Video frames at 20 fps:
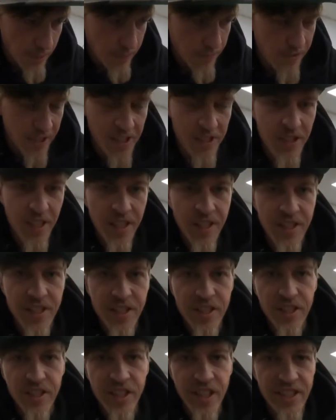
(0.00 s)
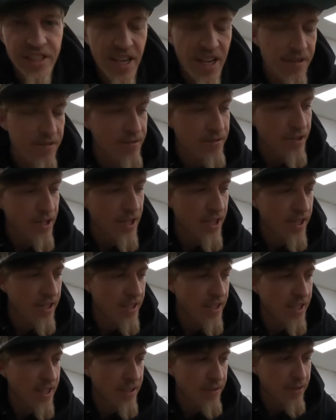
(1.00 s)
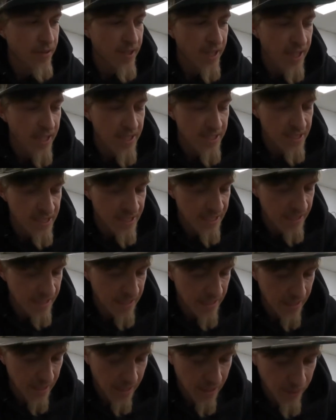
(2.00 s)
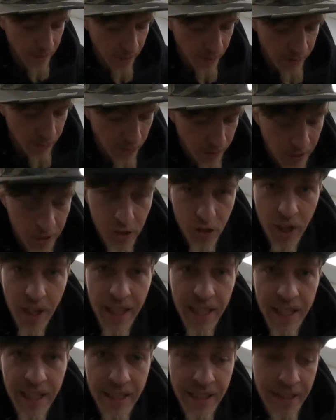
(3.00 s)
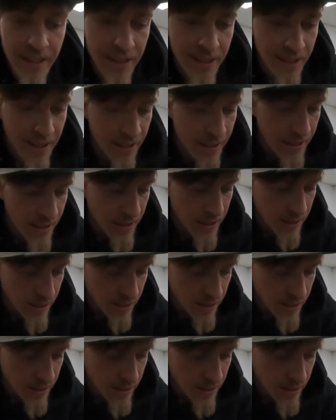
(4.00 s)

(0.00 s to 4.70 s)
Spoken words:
This thing still does have Freon in it for the AC, and I don't have a way to drain it. So